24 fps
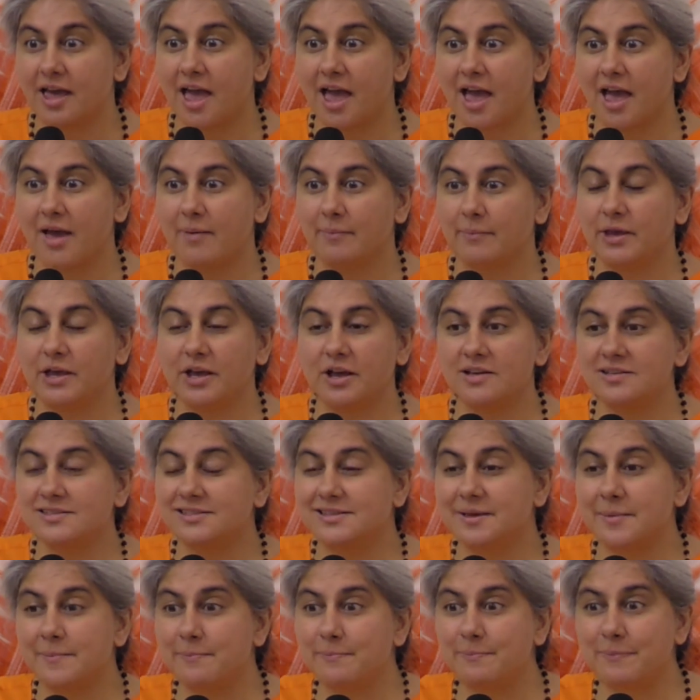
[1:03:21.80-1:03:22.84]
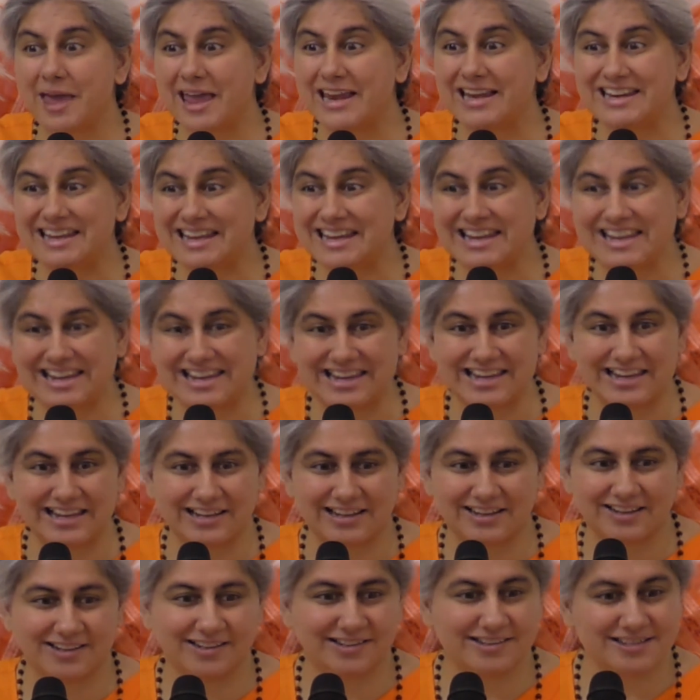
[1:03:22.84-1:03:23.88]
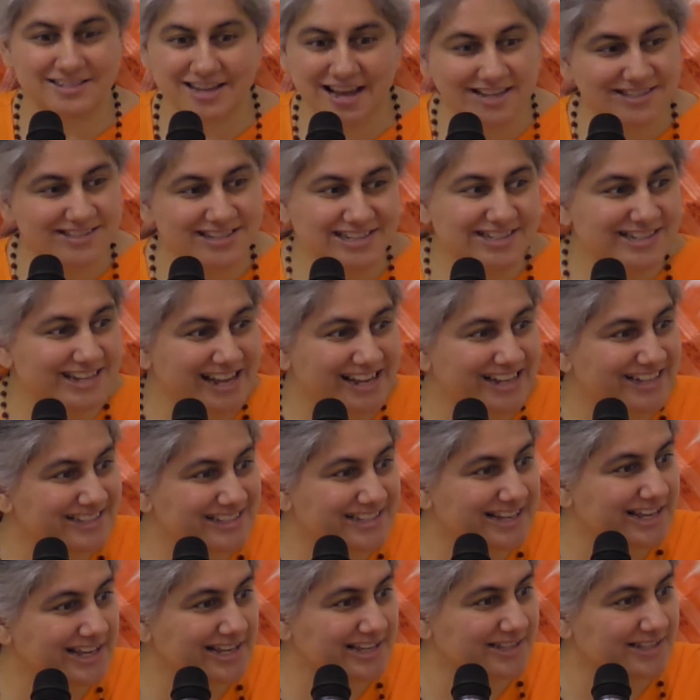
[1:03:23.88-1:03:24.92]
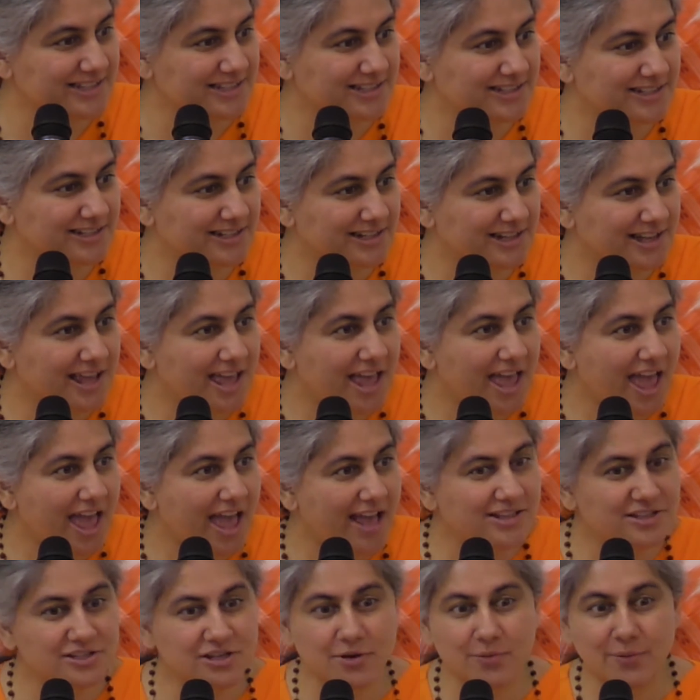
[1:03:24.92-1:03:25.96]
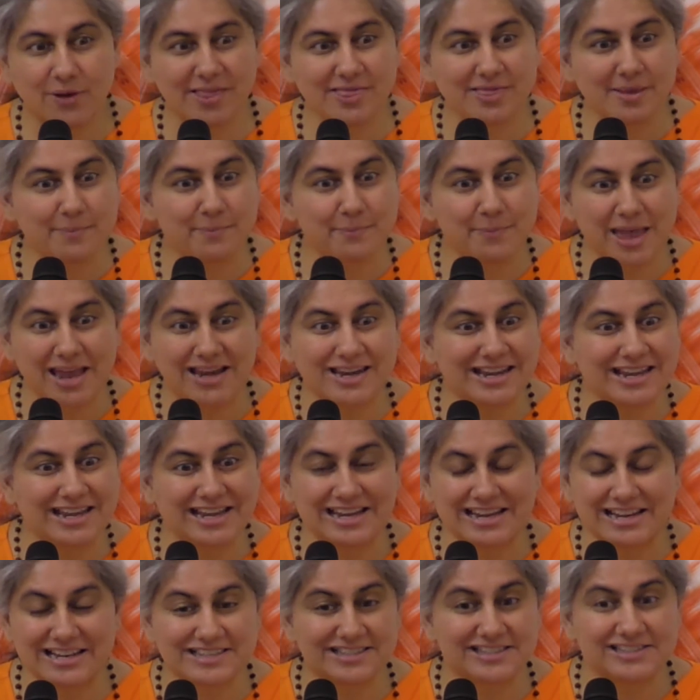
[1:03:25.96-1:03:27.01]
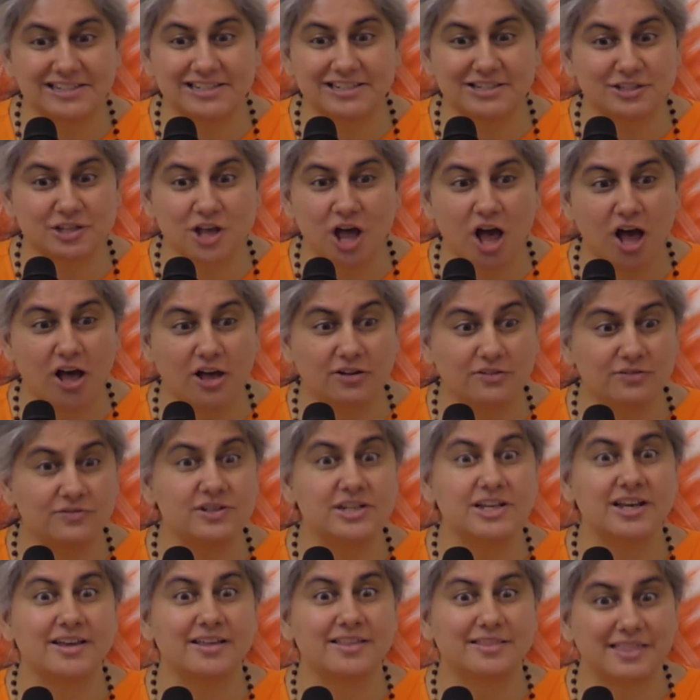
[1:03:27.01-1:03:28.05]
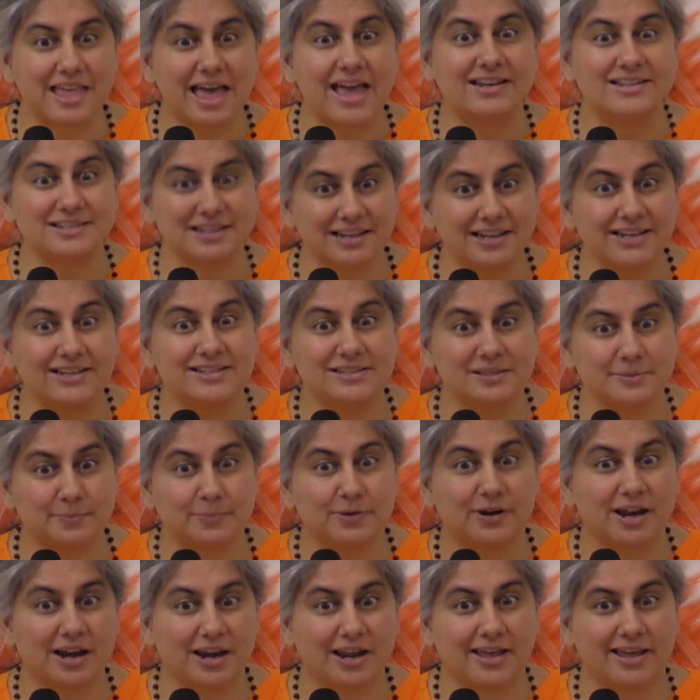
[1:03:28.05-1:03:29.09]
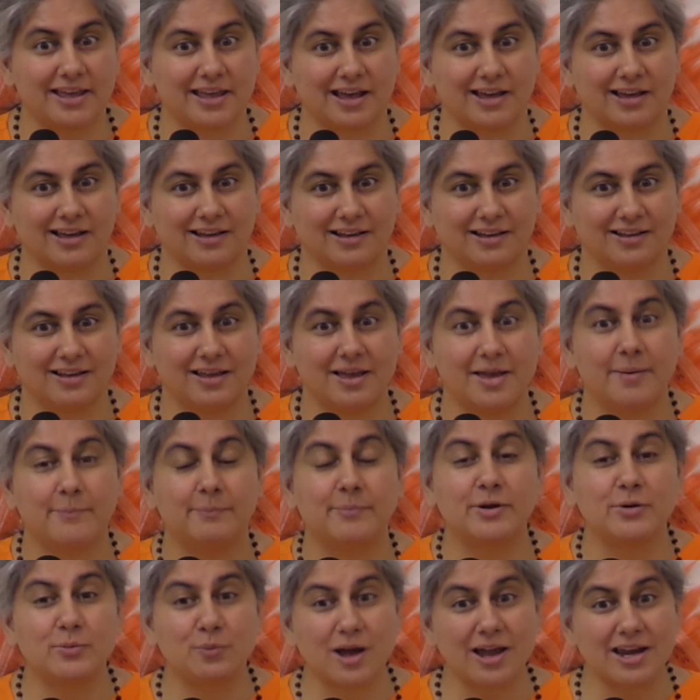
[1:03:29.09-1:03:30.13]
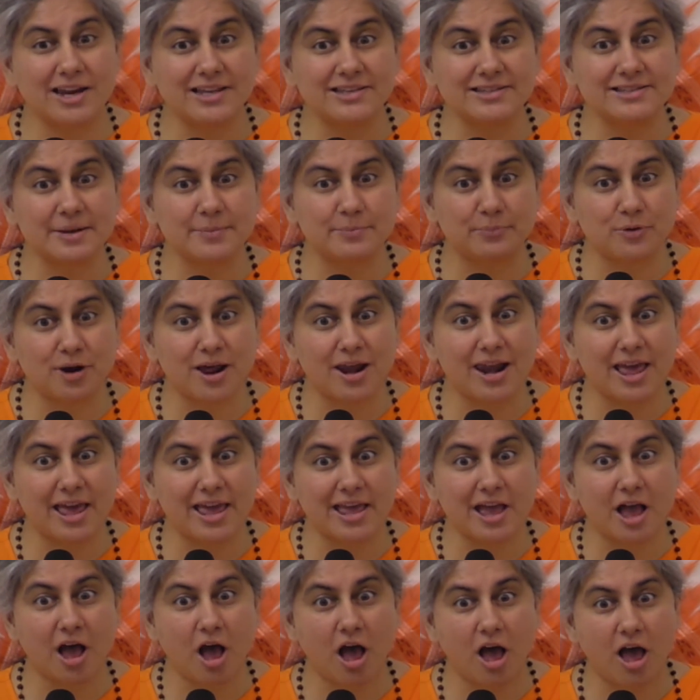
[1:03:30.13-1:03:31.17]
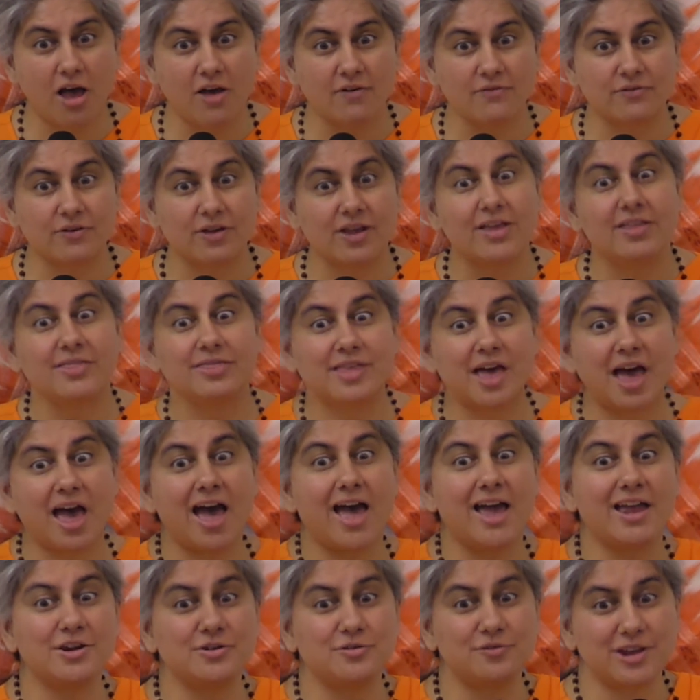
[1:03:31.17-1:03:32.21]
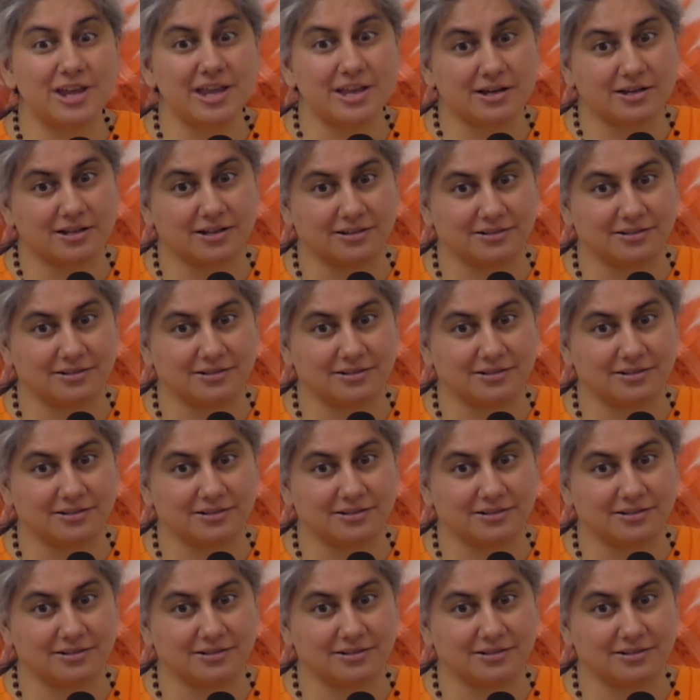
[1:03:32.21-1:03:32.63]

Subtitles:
Because the many doesn't exist. And so when the many is dissolved, that is Pralaya. But what is it Pralaya of? The unreal.